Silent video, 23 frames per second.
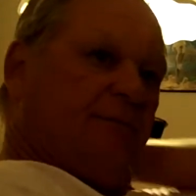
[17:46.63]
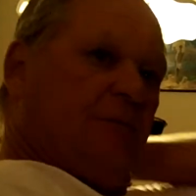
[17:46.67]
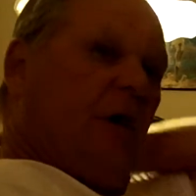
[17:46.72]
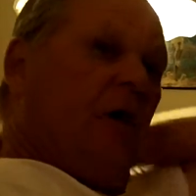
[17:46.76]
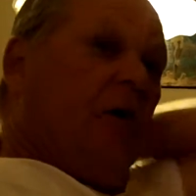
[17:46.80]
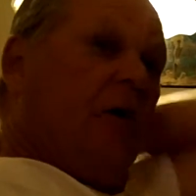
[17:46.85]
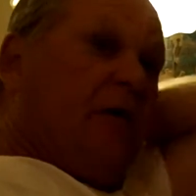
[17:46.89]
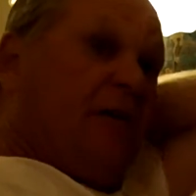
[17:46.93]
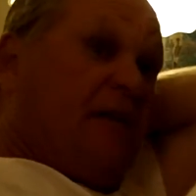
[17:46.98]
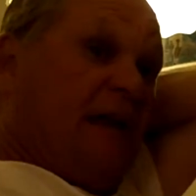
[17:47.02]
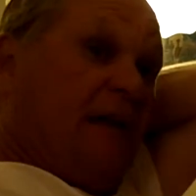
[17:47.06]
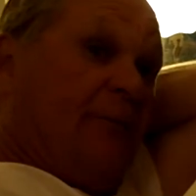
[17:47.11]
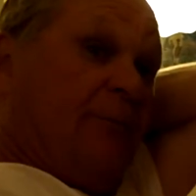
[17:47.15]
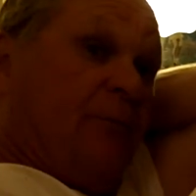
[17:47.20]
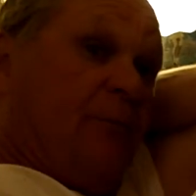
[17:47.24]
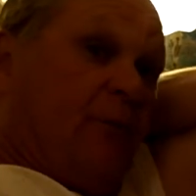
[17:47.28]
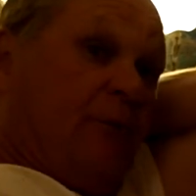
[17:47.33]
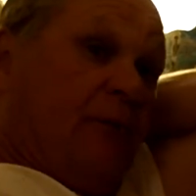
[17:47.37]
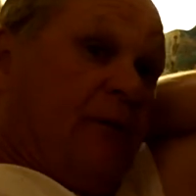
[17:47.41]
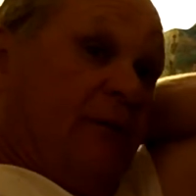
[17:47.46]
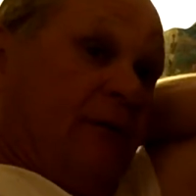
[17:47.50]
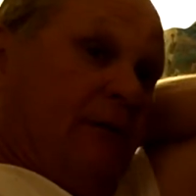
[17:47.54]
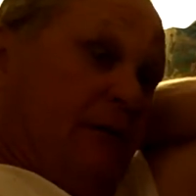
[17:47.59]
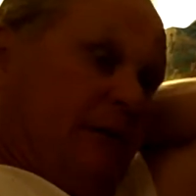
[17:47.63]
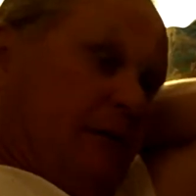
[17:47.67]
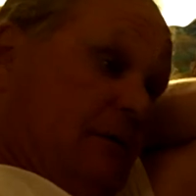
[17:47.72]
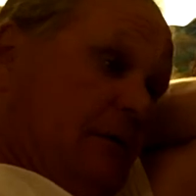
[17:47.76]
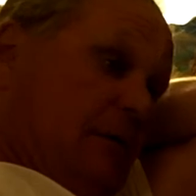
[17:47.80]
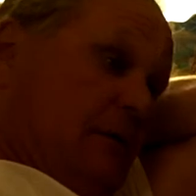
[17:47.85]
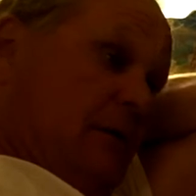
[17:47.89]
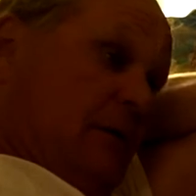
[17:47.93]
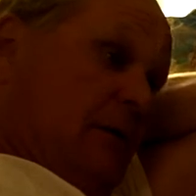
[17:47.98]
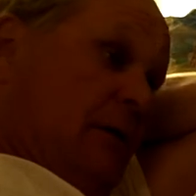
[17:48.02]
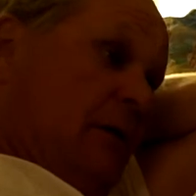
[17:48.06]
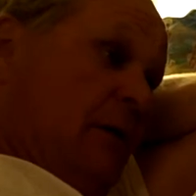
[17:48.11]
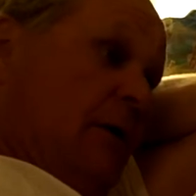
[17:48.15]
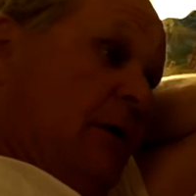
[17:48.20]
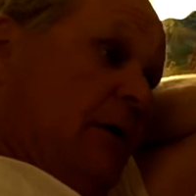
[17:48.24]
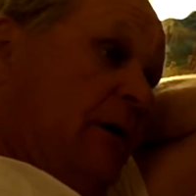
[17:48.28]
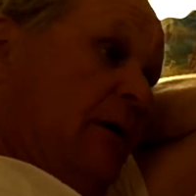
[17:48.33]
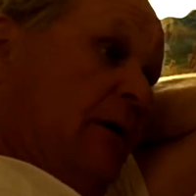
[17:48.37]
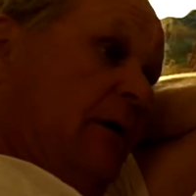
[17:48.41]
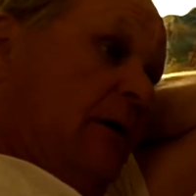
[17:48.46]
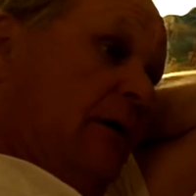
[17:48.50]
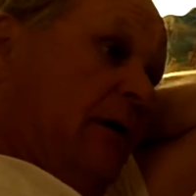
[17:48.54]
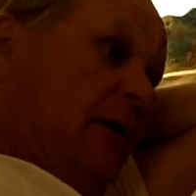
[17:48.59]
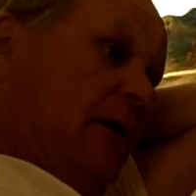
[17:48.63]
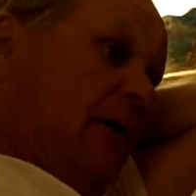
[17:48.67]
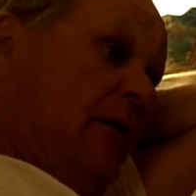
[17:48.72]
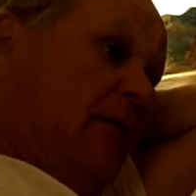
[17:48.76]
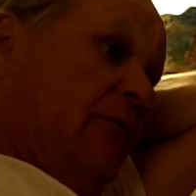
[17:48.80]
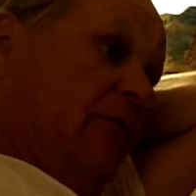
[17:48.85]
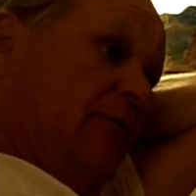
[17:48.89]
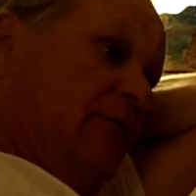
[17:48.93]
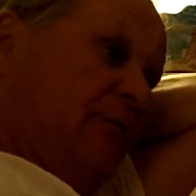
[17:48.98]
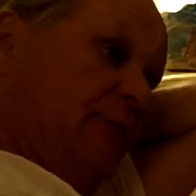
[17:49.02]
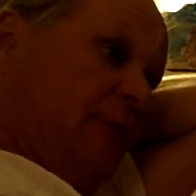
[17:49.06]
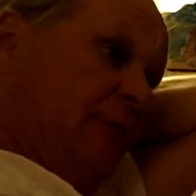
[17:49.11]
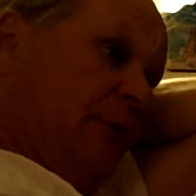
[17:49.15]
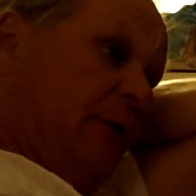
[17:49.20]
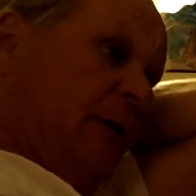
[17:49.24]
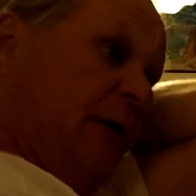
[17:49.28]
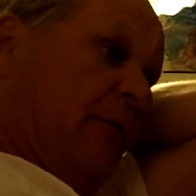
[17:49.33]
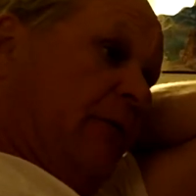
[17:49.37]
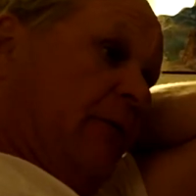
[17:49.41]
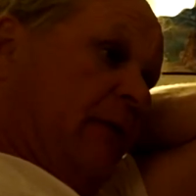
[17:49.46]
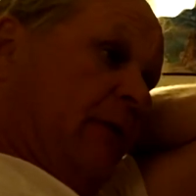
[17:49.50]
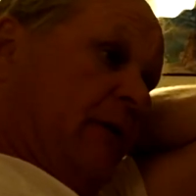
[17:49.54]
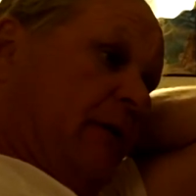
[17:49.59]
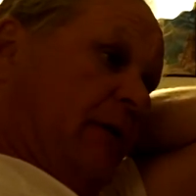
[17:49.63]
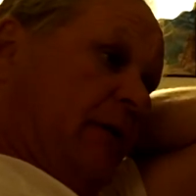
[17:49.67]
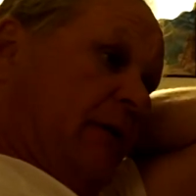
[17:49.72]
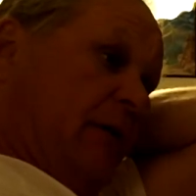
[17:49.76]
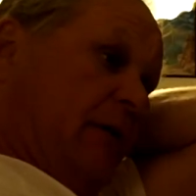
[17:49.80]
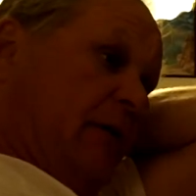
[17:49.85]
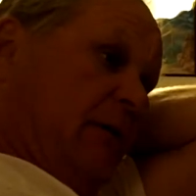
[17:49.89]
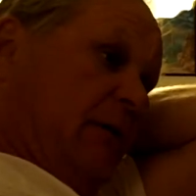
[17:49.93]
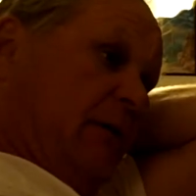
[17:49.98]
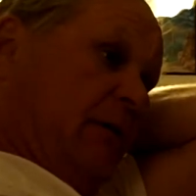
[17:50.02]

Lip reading: Oh, at that point? No, and he was probably